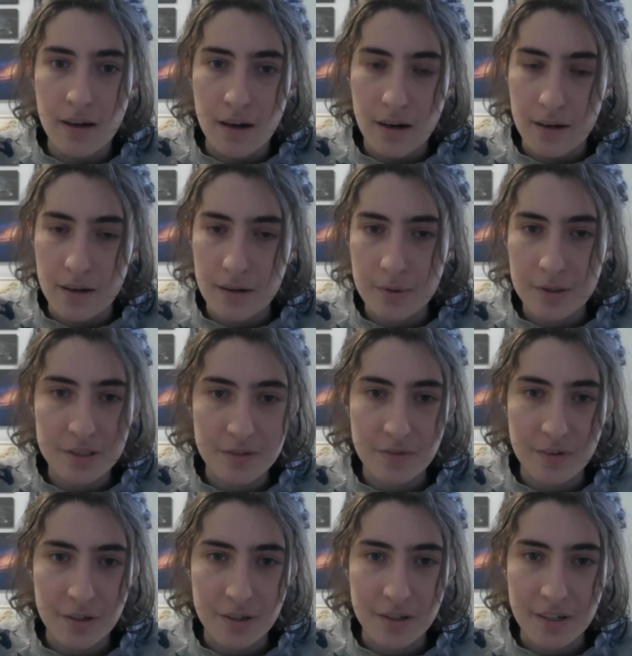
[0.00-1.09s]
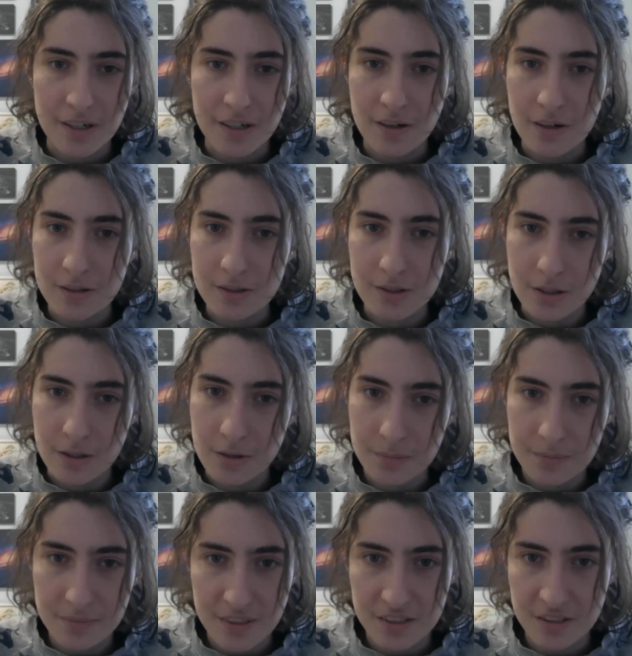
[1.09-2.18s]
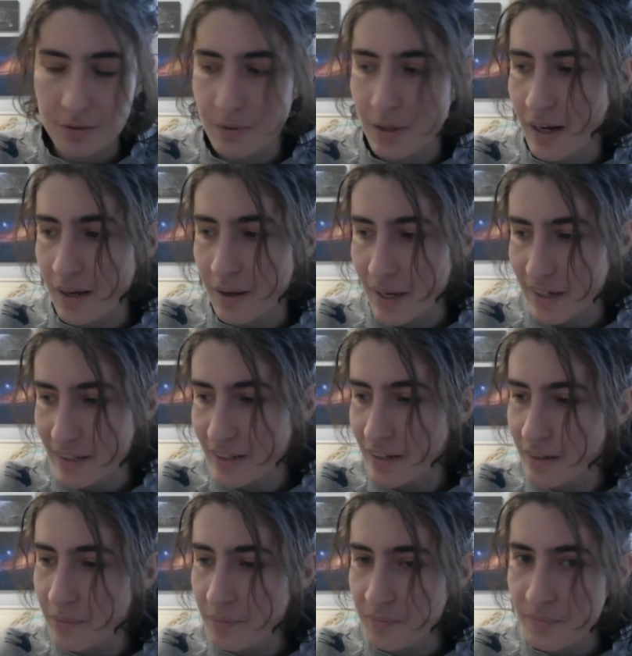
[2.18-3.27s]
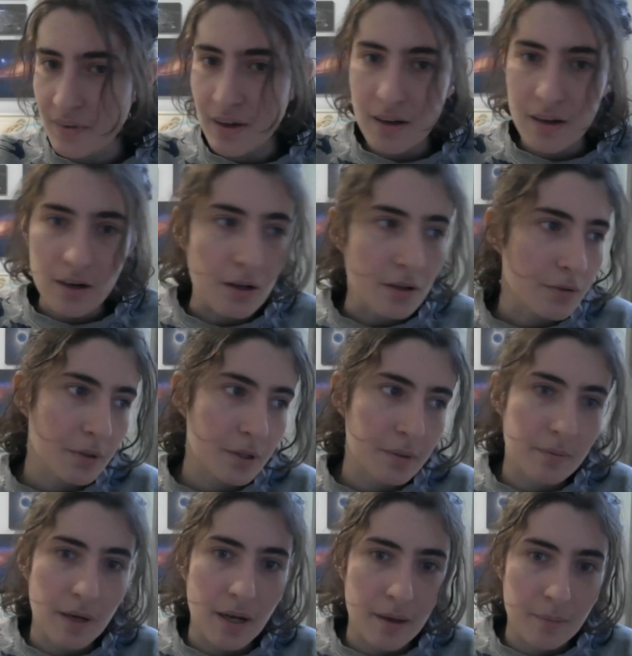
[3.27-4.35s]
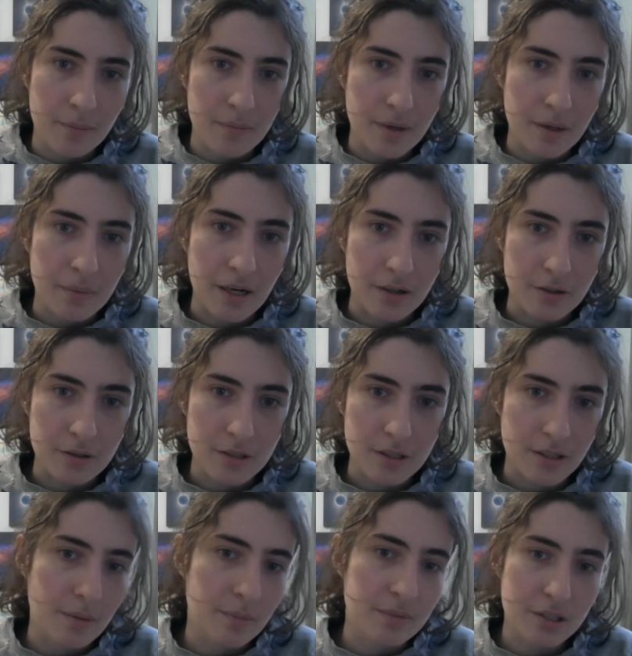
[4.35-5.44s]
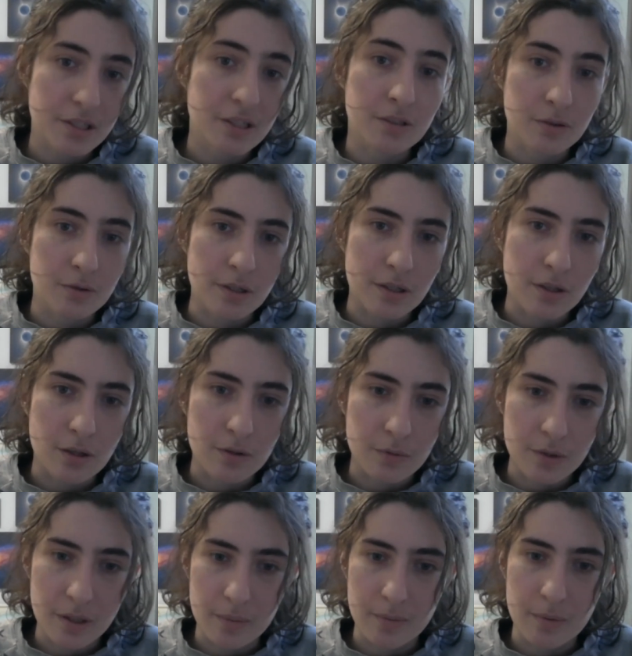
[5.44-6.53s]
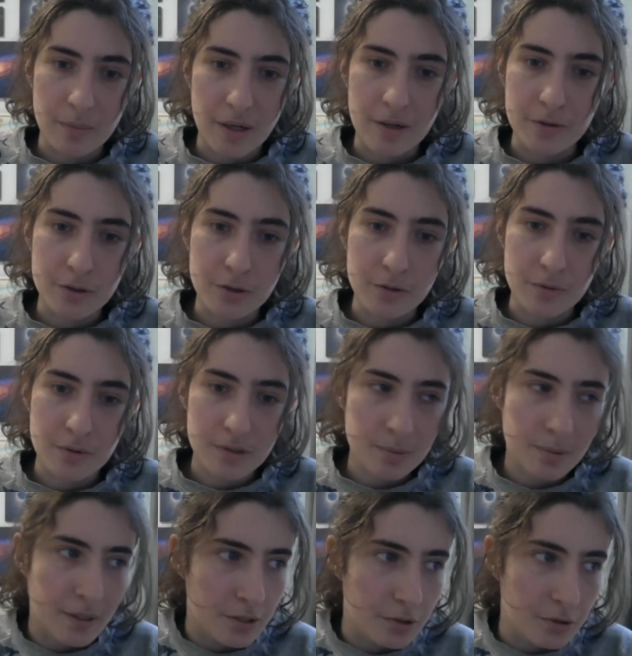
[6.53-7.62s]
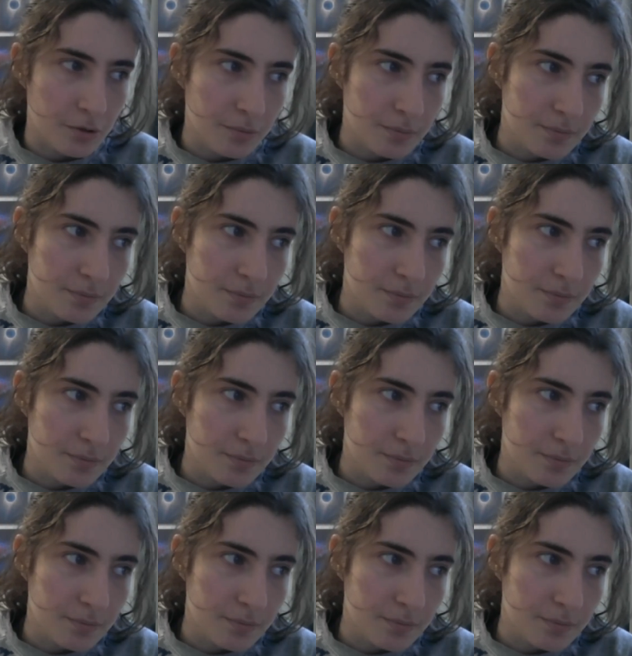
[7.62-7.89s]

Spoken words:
It wasn't very good at all. So this is why I did all of what I'm about, and I'm still doing all of what I'm about to explain to you.